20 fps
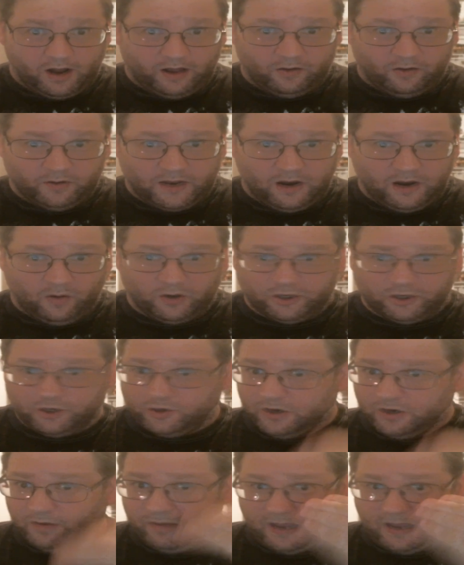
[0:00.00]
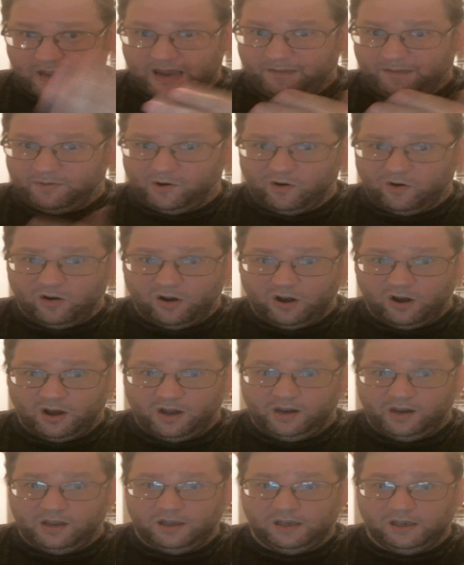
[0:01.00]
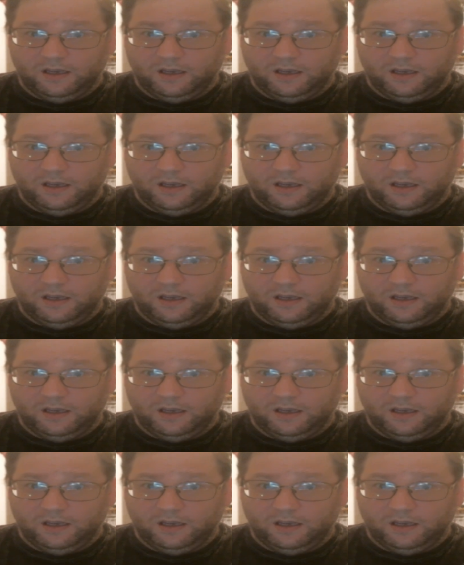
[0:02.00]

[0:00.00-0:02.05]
I don't care what streaming app you're on,